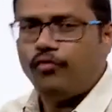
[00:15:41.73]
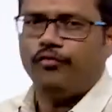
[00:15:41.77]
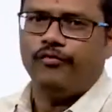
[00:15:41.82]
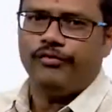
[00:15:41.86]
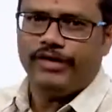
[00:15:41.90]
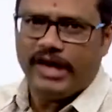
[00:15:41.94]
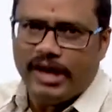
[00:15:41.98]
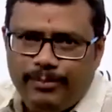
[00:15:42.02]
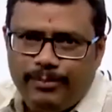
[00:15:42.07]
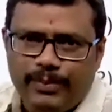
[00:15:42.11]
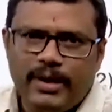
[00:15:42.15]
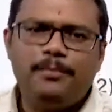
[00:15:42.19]

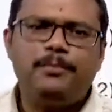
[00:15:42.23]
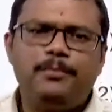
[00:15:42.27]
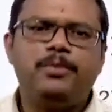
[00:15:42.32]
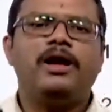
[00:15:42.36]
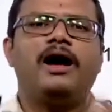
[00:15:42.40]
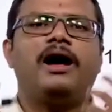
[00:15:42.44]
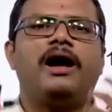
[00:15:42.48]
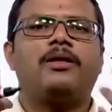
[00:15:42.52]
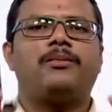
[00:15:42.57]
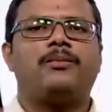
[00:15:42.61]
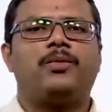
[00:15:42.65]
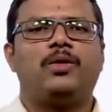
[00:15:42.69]
we people
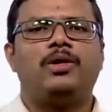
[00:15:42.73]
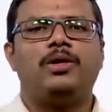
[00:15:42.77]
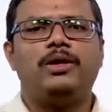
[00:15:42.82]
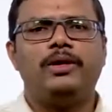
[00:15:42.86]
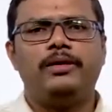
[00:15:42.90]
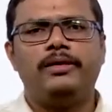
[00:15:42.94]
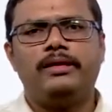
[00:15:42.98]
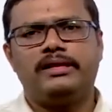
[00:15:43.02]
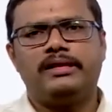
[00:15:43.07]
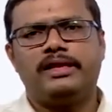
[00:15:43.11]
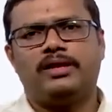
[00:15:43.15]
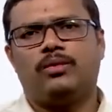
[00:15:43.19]
are
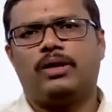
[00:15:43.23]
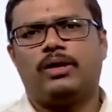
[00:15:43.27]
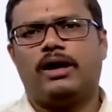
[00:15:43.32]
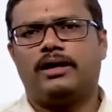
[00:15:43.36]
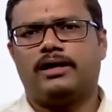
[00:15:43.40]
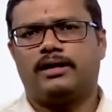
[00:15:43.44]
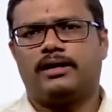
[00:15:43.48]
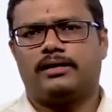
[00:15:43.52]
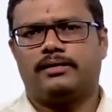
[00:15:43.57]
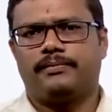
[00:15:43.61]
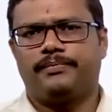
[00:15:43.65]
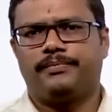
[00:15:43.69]
polluting the
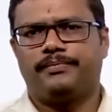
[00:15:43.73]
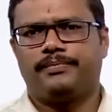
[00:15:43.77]
water.